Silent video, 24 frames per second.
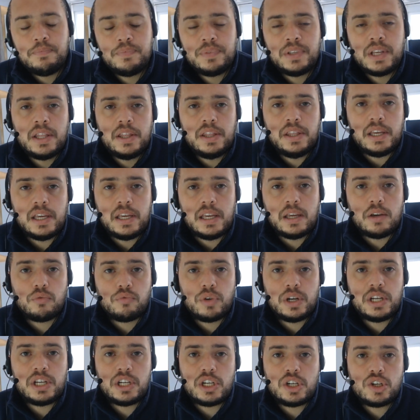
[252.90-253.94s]
the
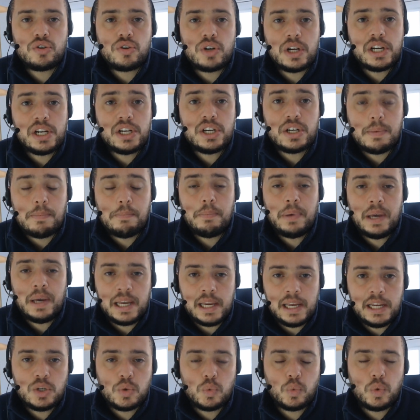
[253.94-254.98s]
registration
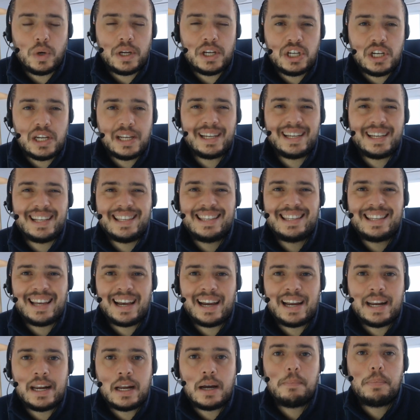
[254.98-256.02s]
page where she can
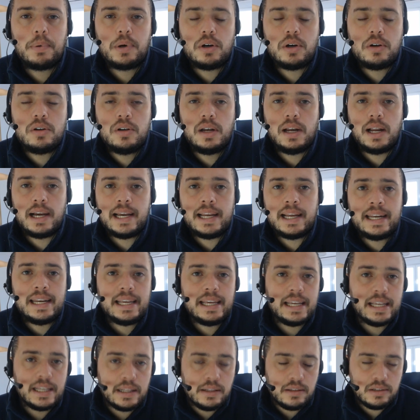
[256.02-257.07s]
sign up online
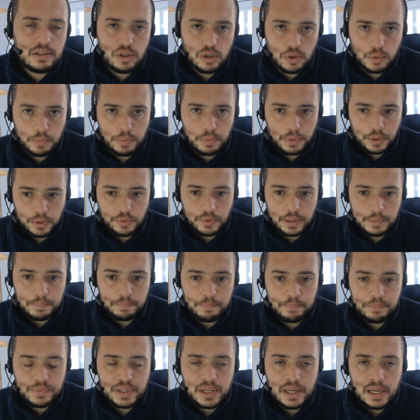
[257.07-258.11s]
into your program.
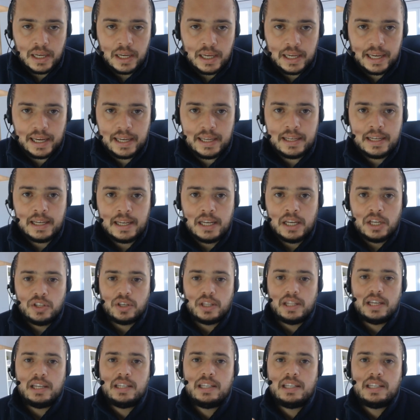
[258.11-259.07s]
Okay, so this